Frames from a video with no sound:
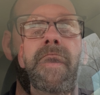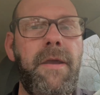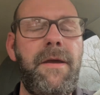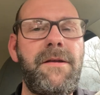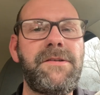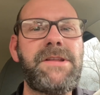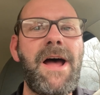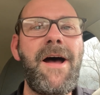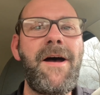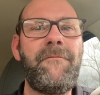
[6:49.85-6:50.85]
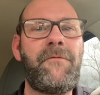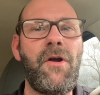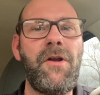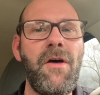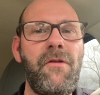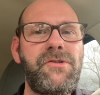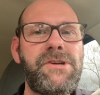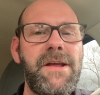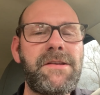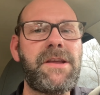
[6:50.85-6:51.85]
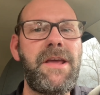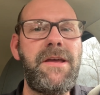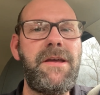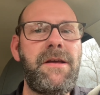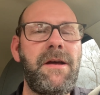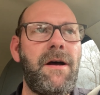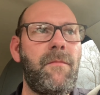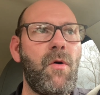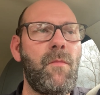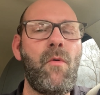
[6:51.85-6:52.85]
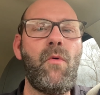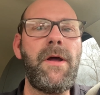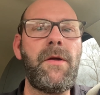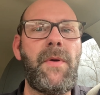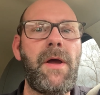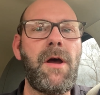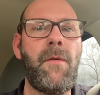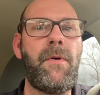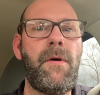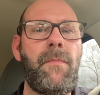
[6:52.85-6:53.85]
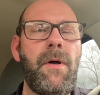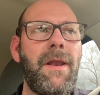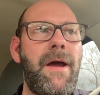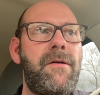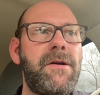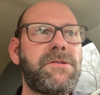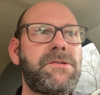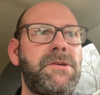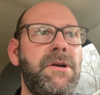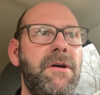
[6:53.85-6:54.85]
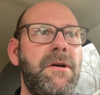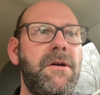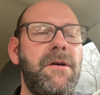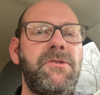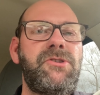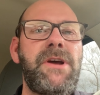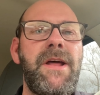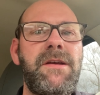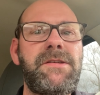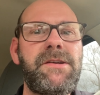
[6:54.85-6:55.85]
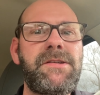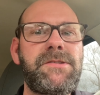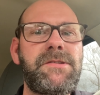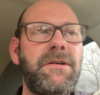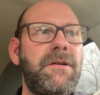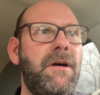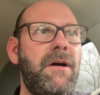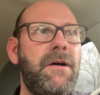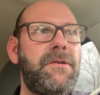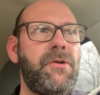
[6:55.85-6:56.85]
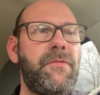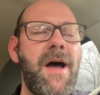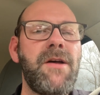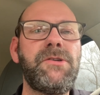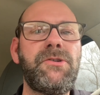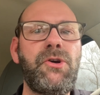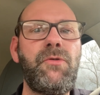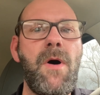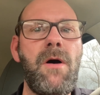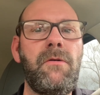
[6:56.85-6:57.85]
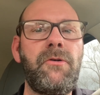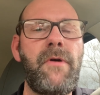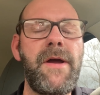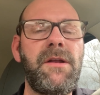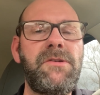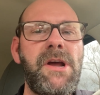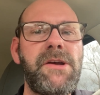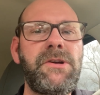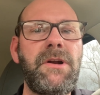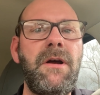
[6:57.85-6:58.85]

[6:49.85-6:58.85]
It is time for another jet ski. I'm on my way to pick up a Polaris Genesis 2002 model direct injection.